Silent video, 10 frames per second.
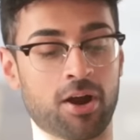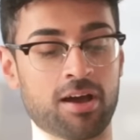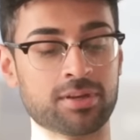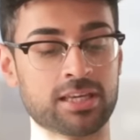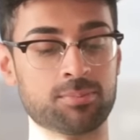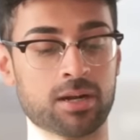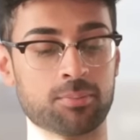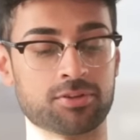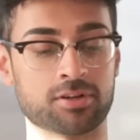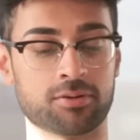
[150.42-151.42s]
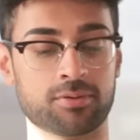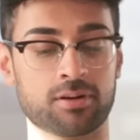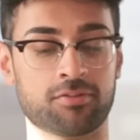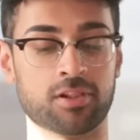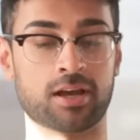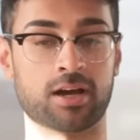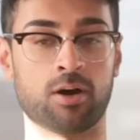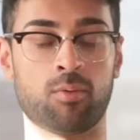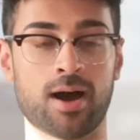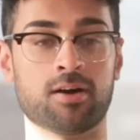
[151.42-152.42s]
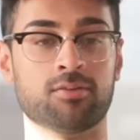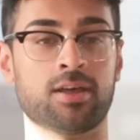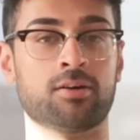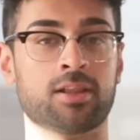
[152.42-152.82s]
bro, I've been keeping up with your career for like a while now.